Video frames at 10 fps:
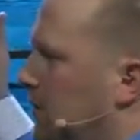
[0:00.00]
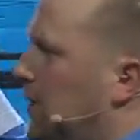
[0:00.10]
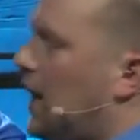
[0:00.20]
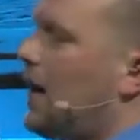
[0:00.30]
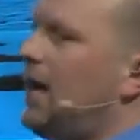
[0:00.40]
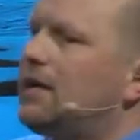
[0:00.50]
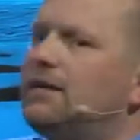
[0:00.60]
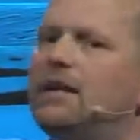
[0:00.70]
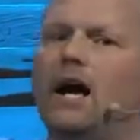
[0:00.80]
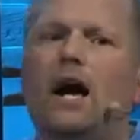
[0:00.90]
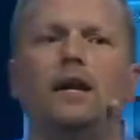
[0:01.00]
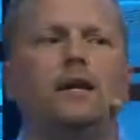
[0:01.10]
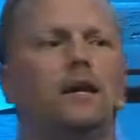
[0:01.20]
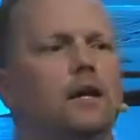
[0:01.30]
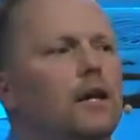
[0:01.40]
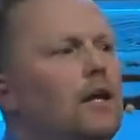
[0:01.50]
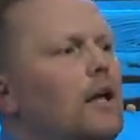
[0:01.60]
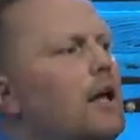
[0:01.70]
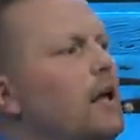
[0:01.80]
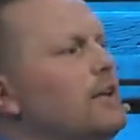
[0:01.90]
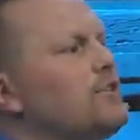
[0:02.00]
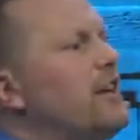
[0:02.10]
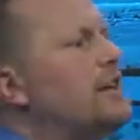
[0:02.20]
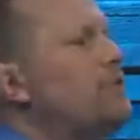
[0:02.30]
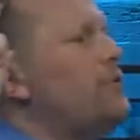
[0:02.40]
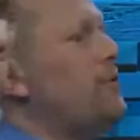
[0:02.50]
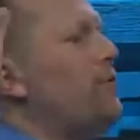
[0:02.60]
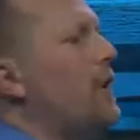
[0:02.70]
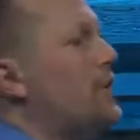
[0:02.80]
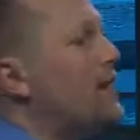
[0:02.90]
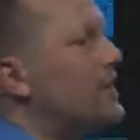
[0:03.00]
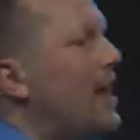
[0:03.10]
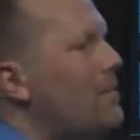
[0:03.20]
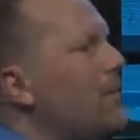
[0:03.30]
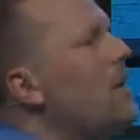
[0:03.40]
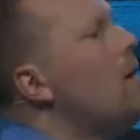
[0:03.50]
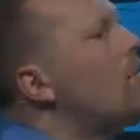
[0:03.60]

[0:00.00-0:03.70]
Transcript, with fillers: Connected to God and disconnected from your flesh. How's that happen?